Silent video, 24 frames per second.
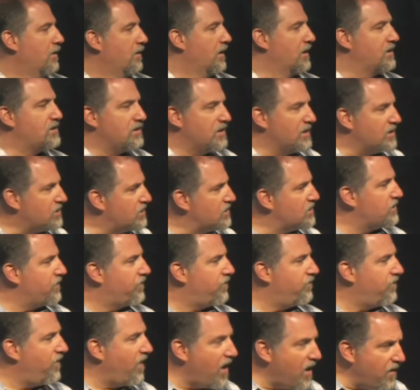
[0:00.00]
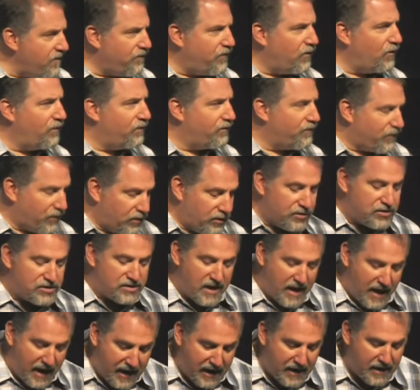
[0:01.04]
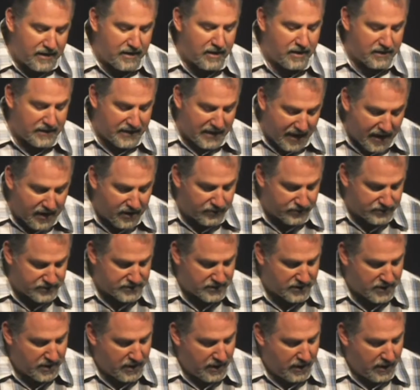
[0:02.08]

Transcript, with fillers: This, this is faithful firsthand account